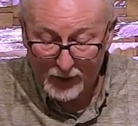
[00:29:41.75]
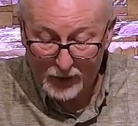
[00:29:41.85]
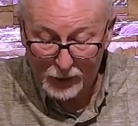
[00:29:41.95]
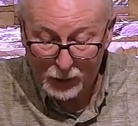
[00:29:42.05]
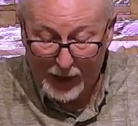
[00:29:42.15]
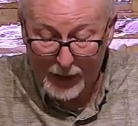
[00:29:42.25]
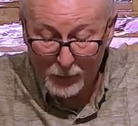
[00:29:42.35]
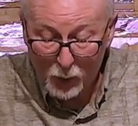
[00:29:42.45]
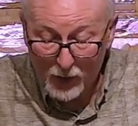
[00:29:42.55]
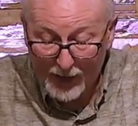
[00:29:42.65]
to stop
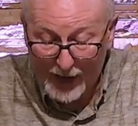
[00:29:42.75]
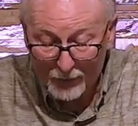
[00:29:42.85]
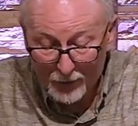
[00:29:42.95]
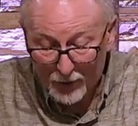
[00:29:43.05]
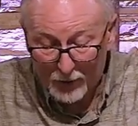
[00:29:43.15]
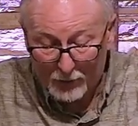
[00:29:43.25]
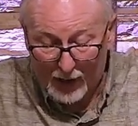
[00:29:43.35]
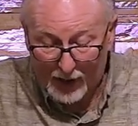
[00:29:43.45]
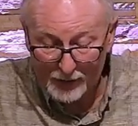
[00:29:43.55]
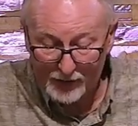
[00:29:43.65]
going after Hamas,